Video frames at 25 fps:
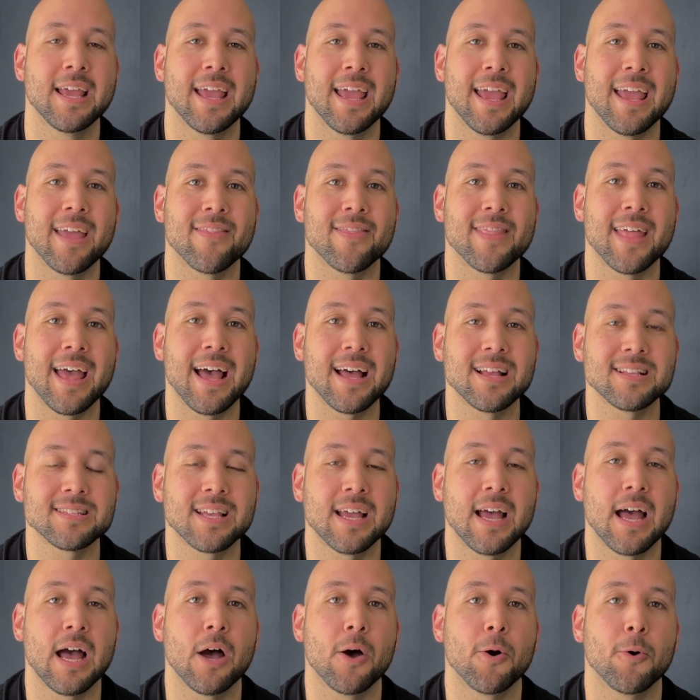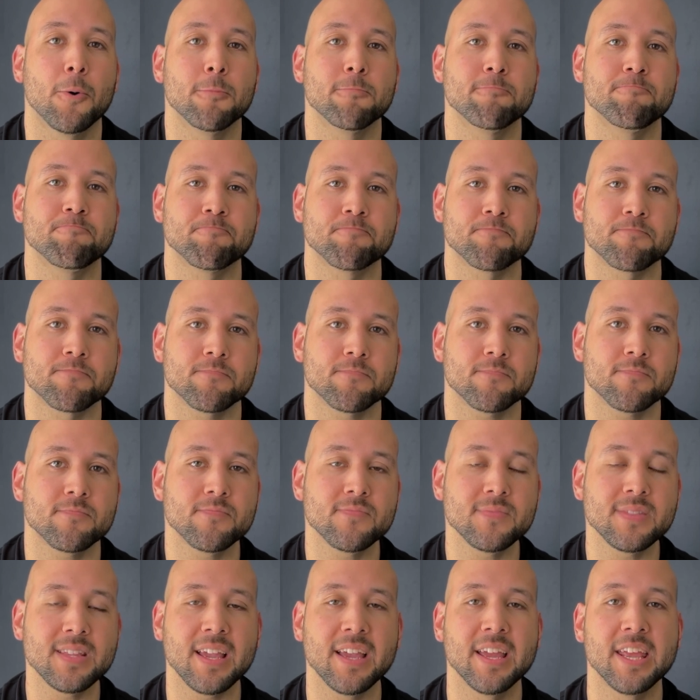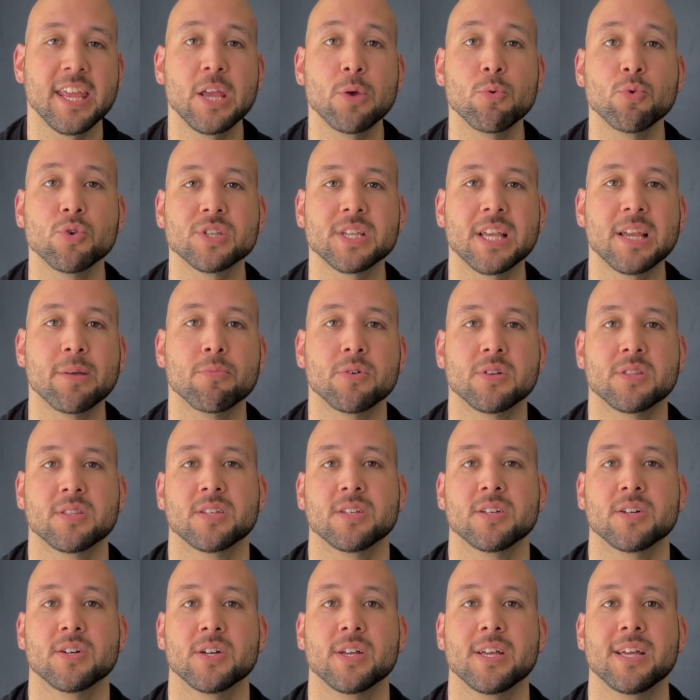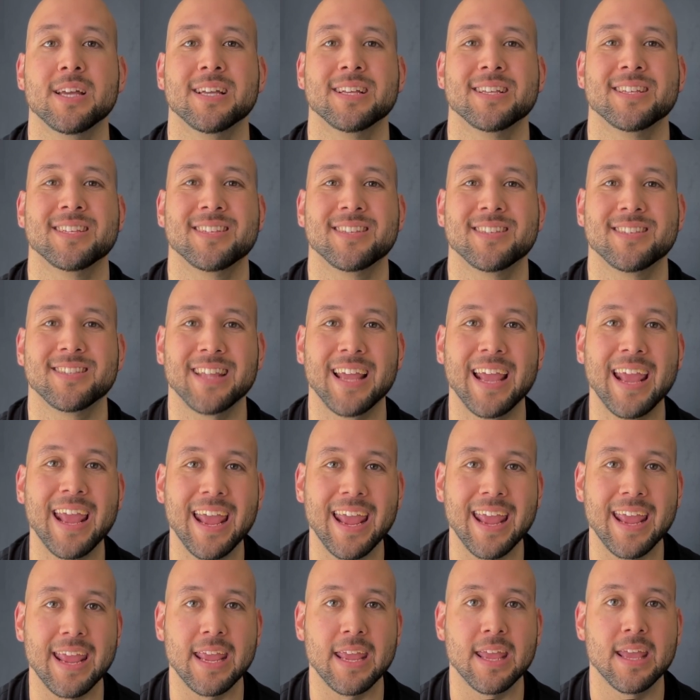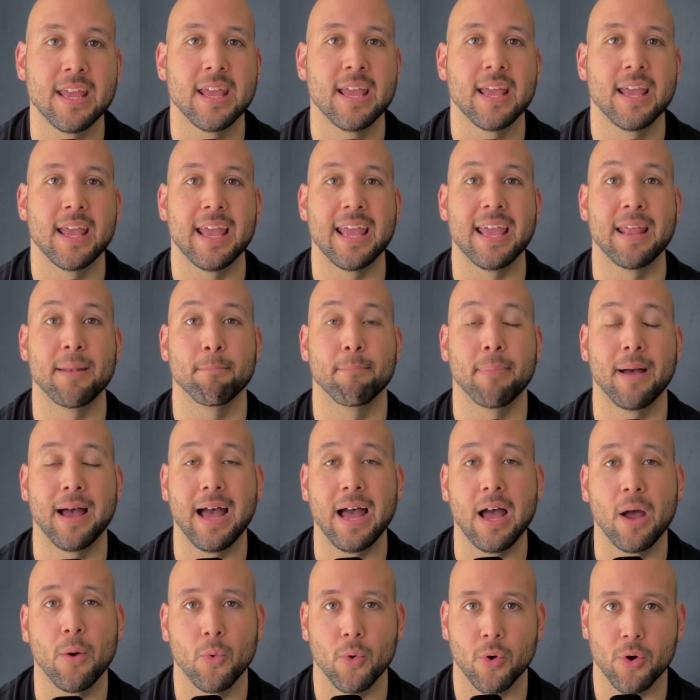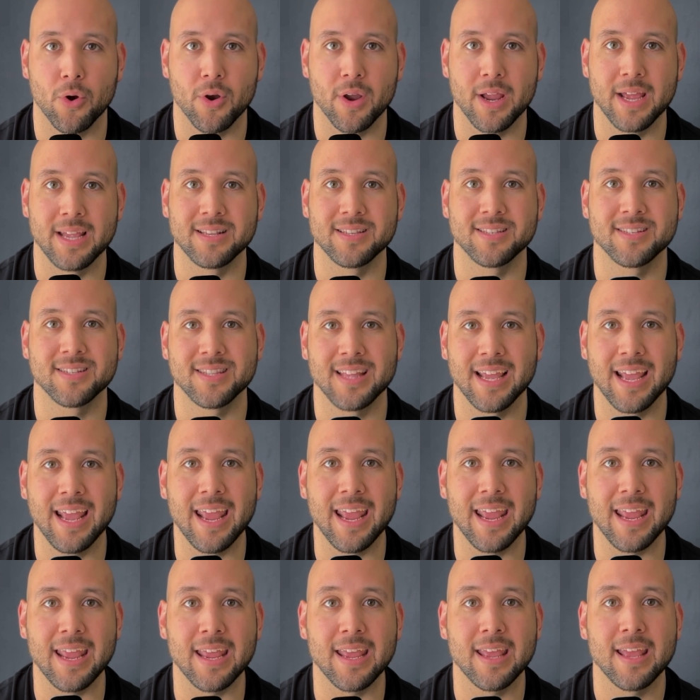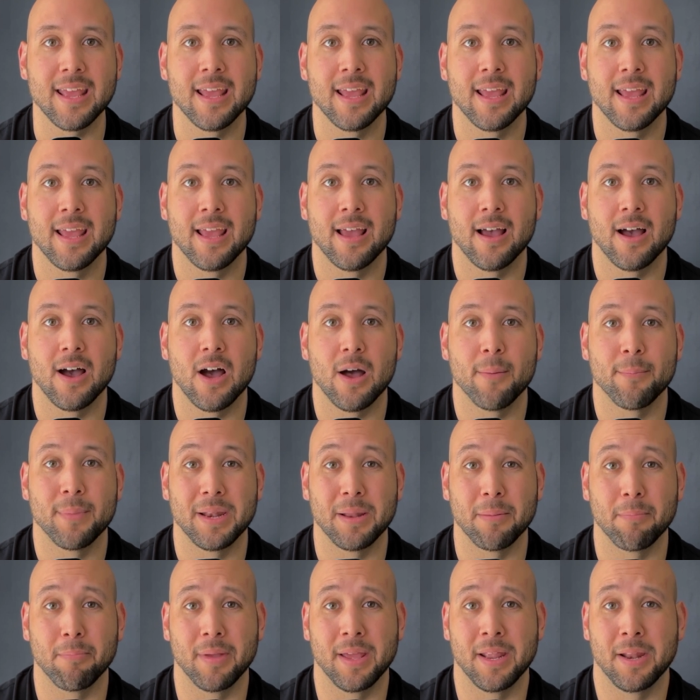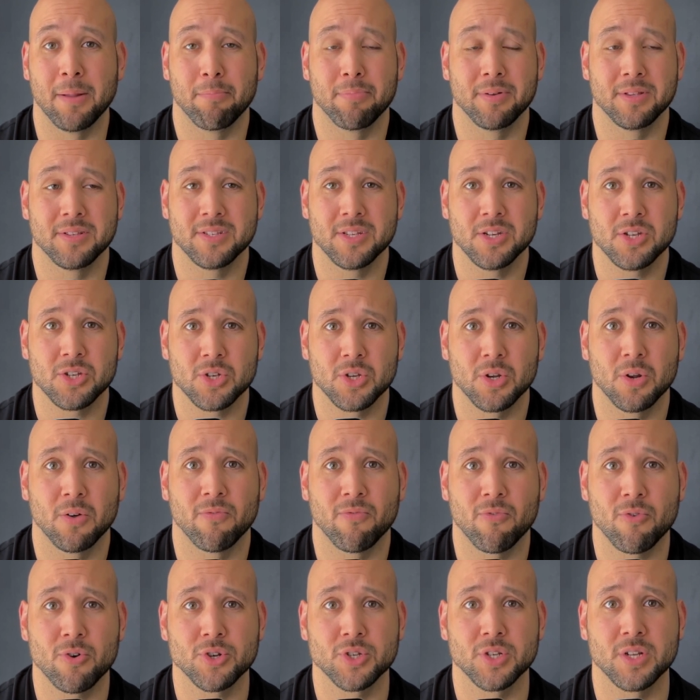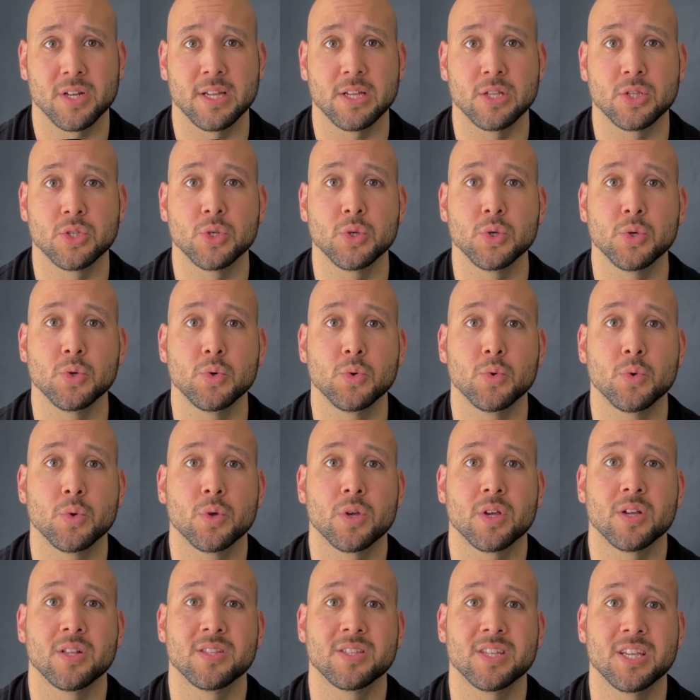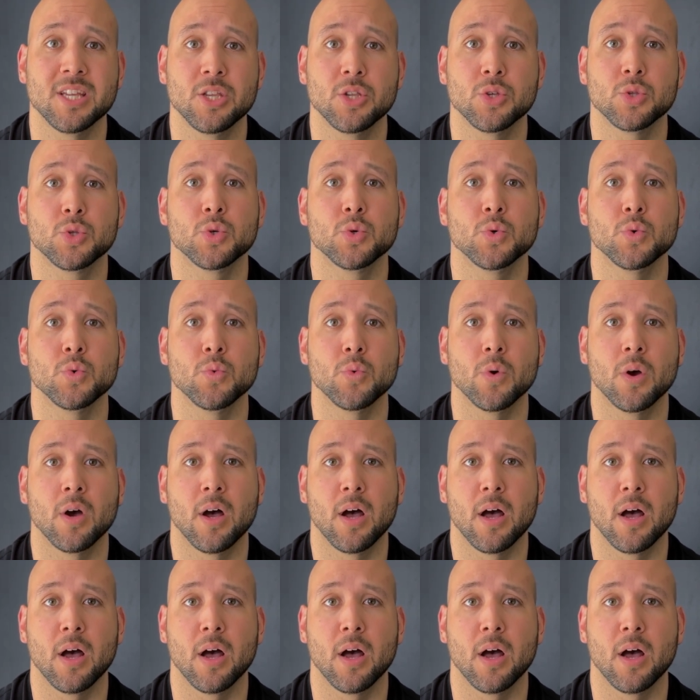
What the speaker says: And that's how he was able to stay in power and stay in a position, unfortunately, to continue to